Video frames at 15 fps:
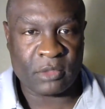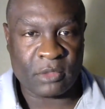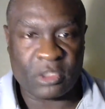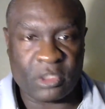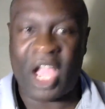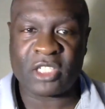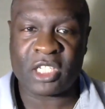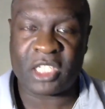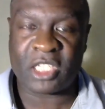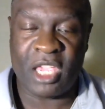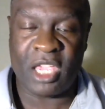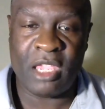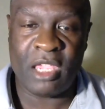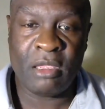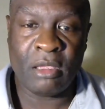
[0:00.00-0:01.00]
Dr.
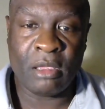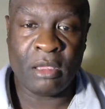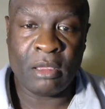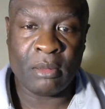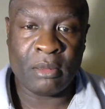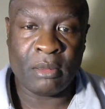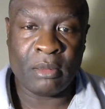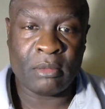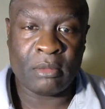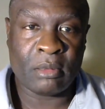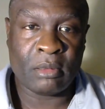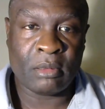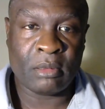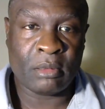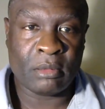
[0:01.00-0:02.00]
King
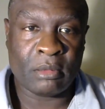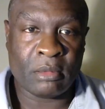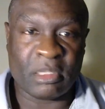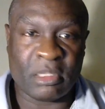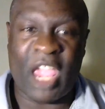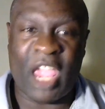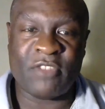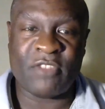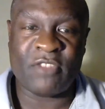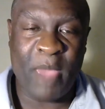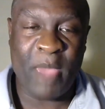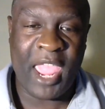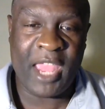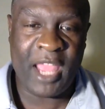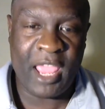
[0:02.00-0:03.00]
gave the
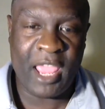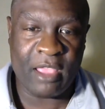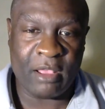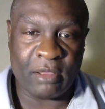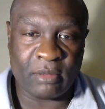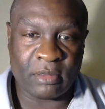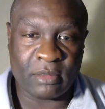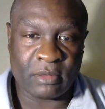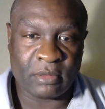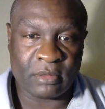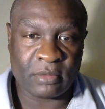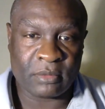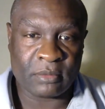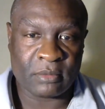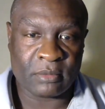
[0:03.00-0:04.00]
man hell.
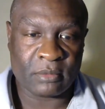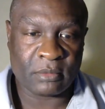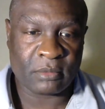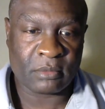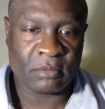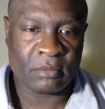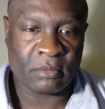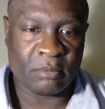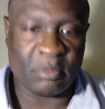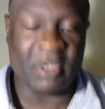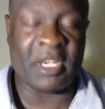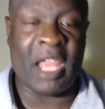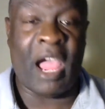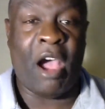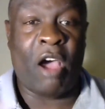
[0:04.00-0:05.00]
But
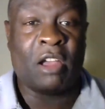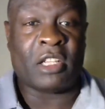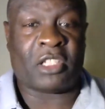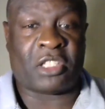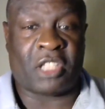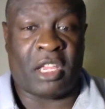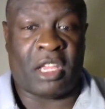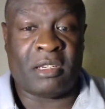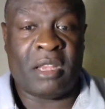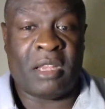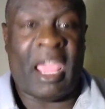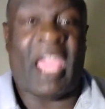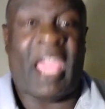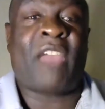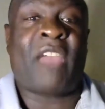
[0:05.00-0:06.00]
now all of a sudden,
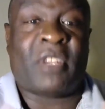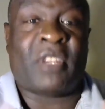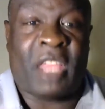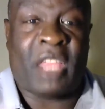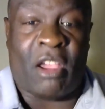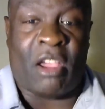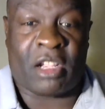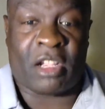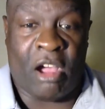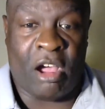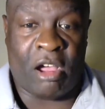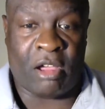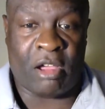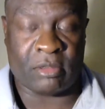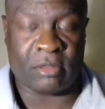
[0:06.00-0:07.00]
after they are
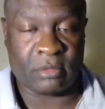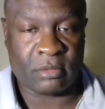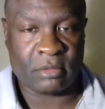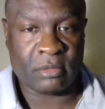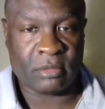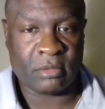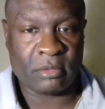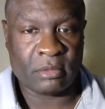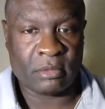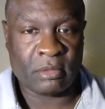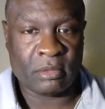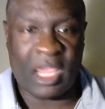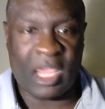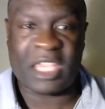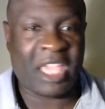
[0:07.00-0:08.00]
gone,
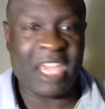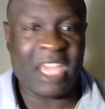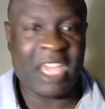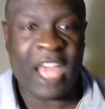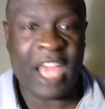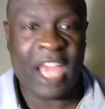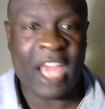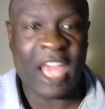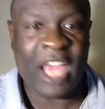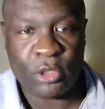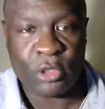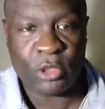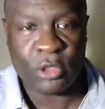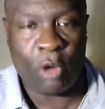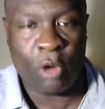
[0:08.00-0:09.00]
and cannot help
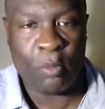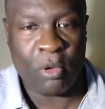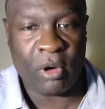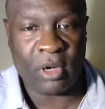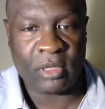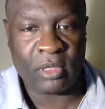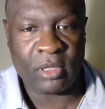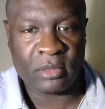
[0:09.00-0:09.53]
you no more.